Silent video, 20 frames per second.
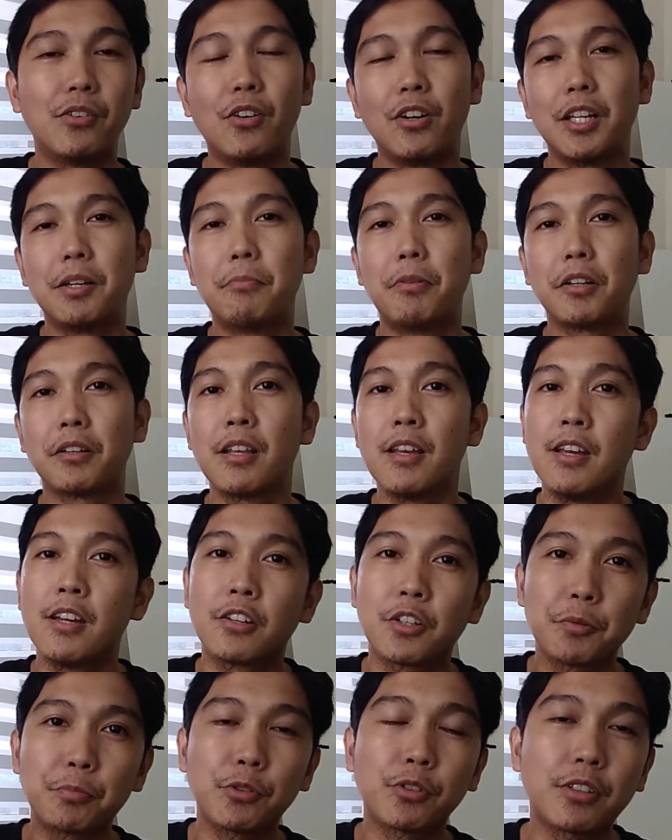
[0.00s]
all about
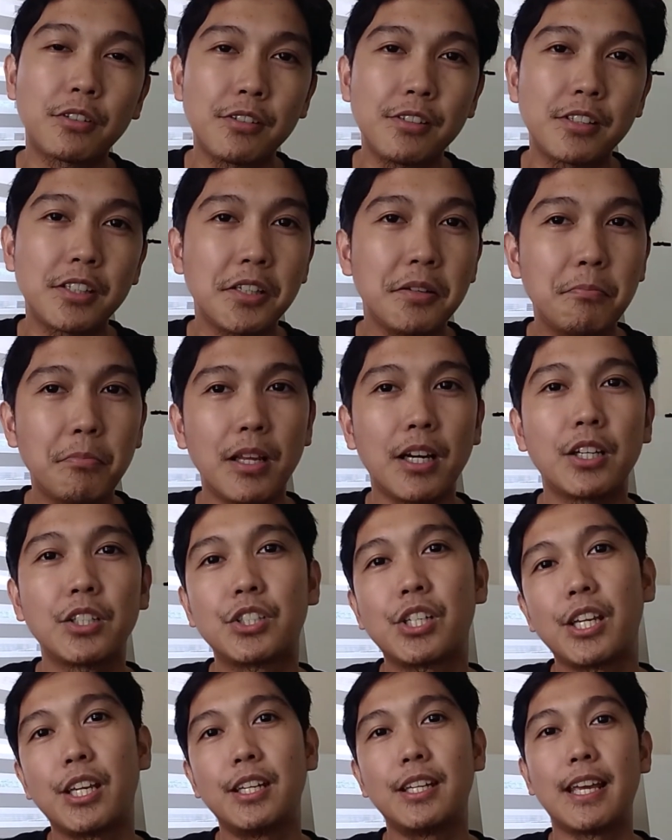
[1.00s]
cryptocurrency,
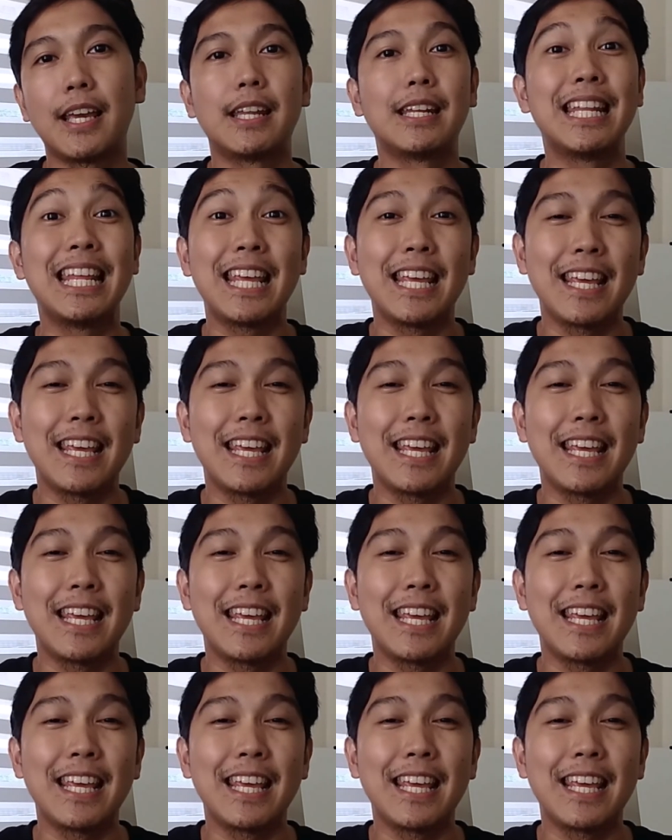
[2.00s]
blockchain, and